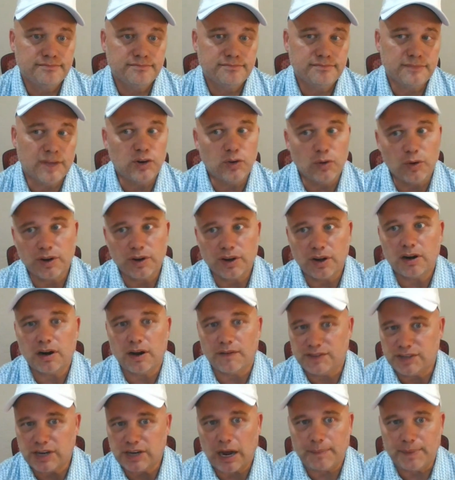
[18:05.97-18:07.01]
They do a good
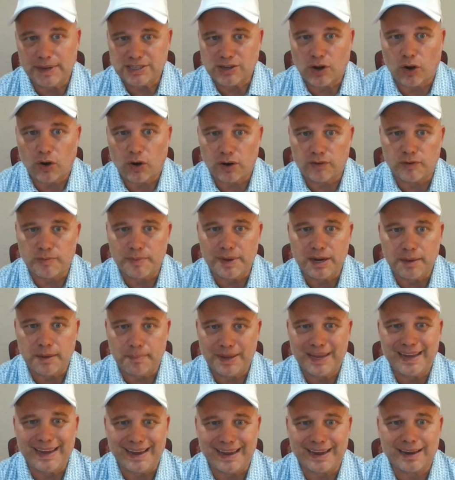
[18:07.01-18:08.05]
enough job. It's hard for me to
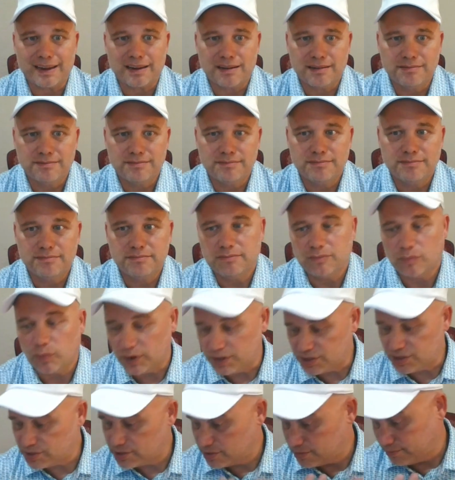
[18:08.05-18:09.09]
pick,
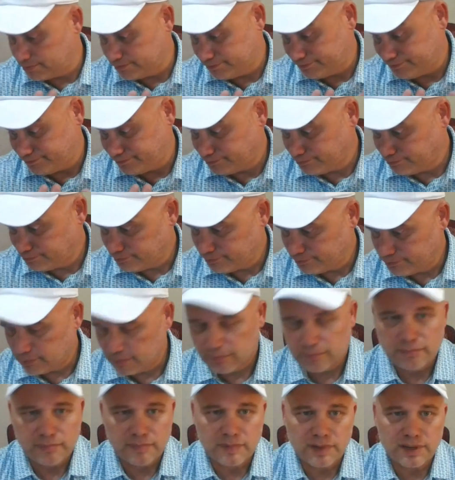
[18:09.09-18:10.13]
which
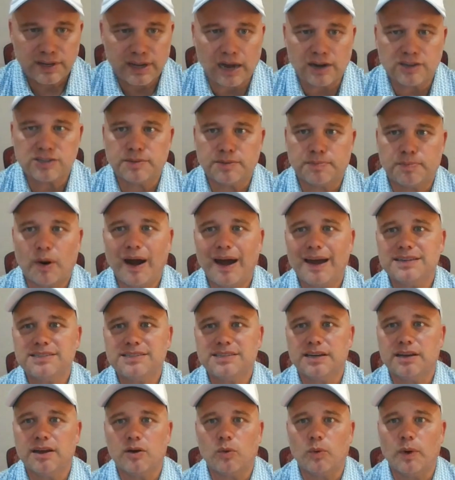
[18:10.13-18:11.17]
kind of
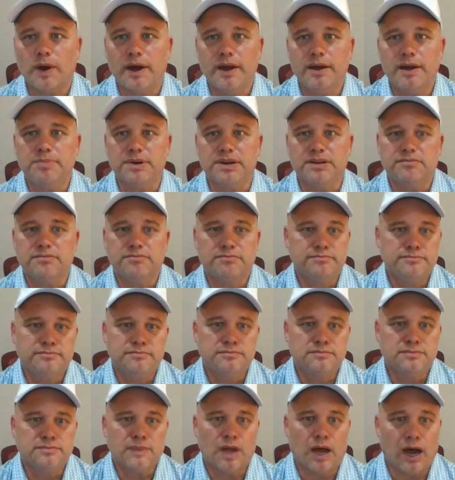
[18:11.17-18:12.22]
surprising in a way, but
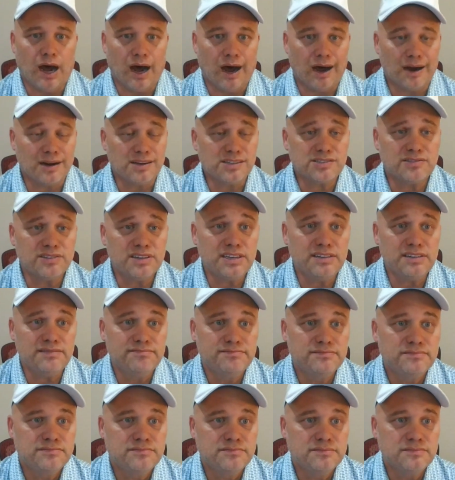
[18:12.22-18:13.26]
honestly,
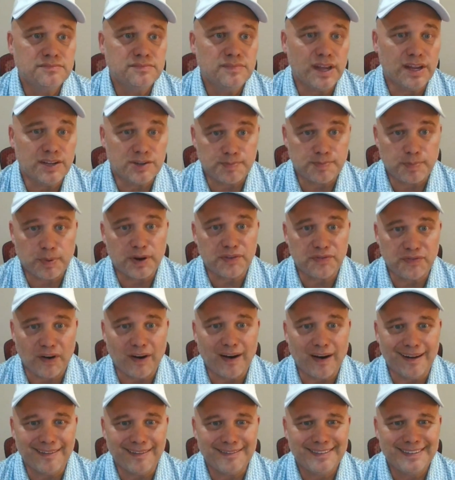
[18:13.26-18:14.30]
it's pretty
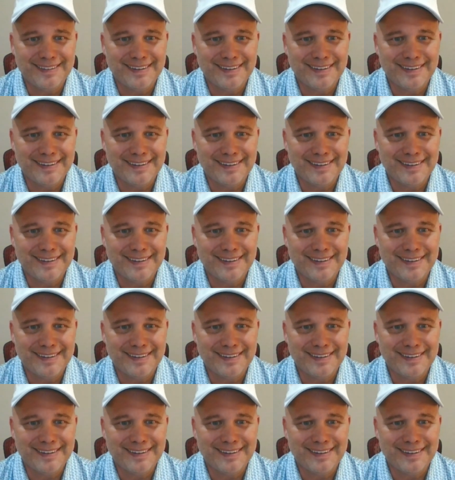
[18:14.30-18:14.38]
fun.